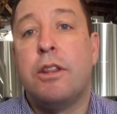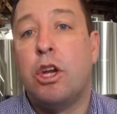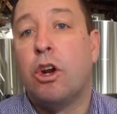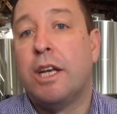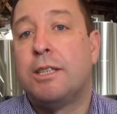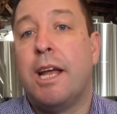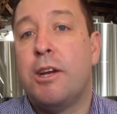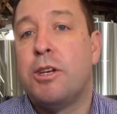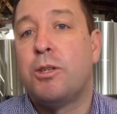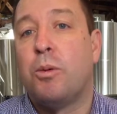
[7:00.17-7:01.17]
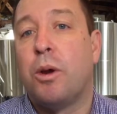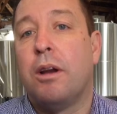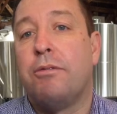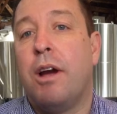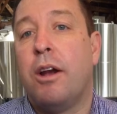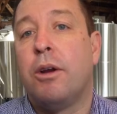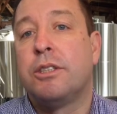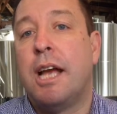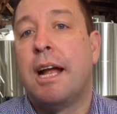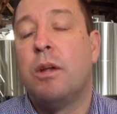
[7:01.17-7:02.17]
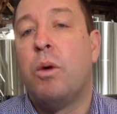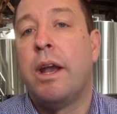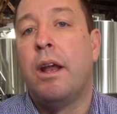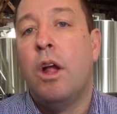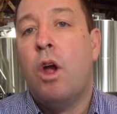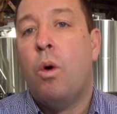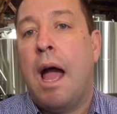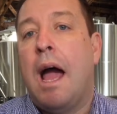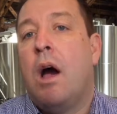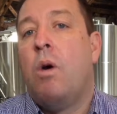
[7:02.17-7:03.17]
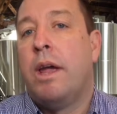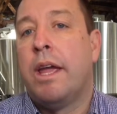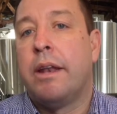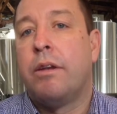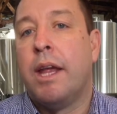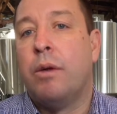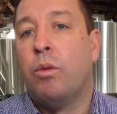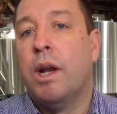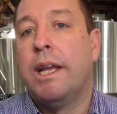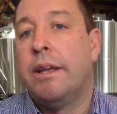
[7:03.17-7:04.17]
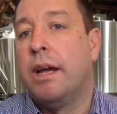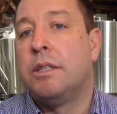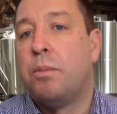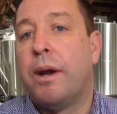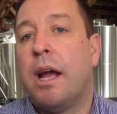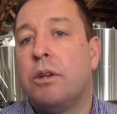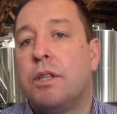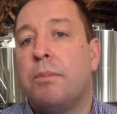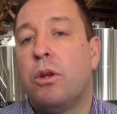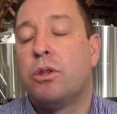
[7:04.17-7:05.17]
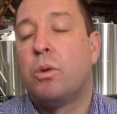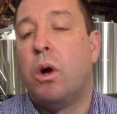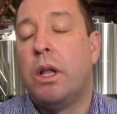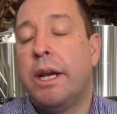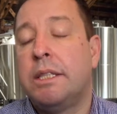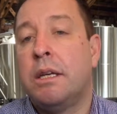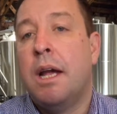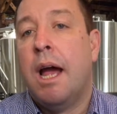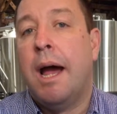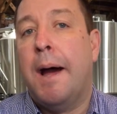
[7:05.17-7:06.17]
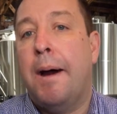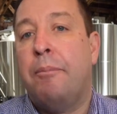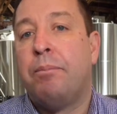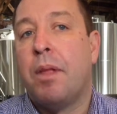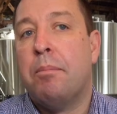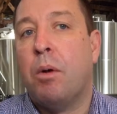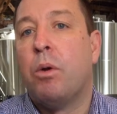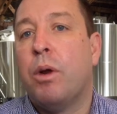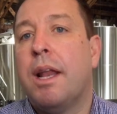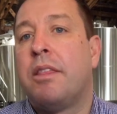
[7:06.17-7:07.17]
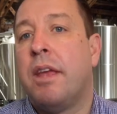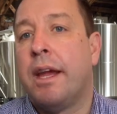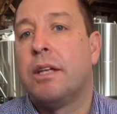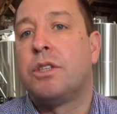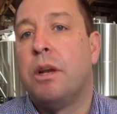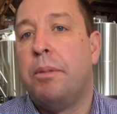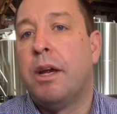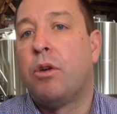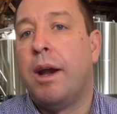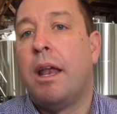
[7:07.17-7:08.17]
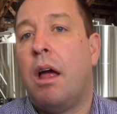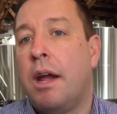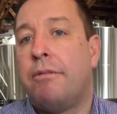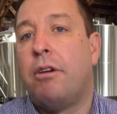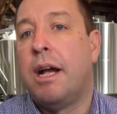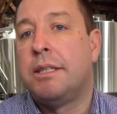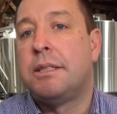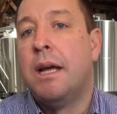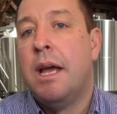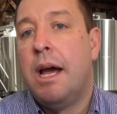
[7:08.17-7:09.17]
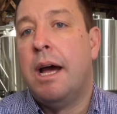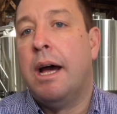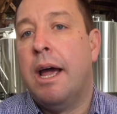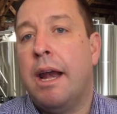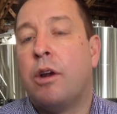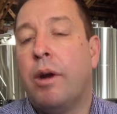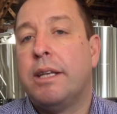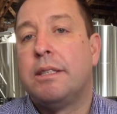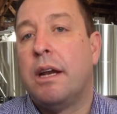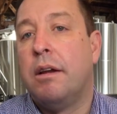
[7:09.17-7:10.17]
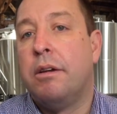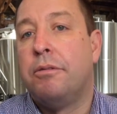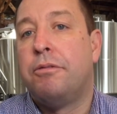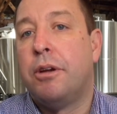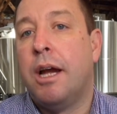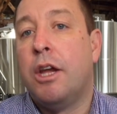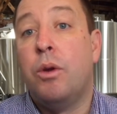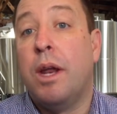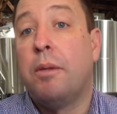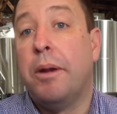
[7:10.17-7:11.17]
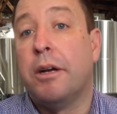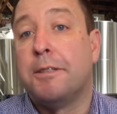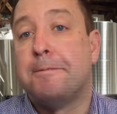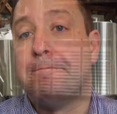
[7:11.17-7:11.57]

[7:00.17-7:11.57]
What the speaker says: in the early stages, so we're going to find out exactly how it really does bring out some of those qualities. But we really think it's going to be a great line for us and a great set of unique beers.